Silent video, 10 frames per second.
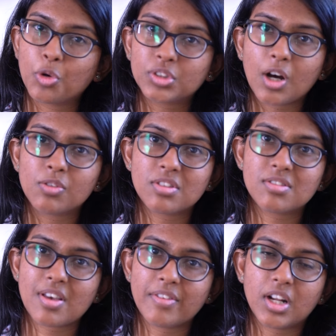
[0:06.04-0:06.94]

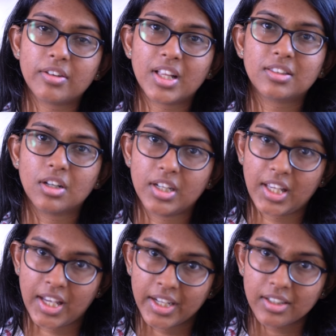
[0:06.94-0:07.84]

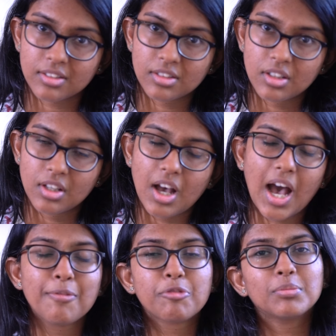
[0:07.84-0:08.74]
4738.
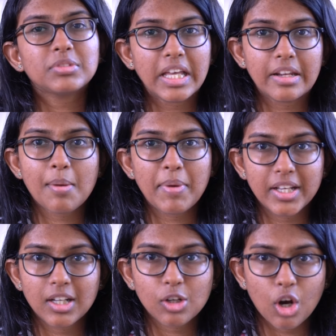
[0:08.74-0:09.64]
I am from Terna
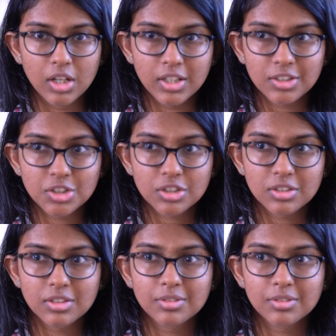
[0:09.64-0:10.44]
Medical College.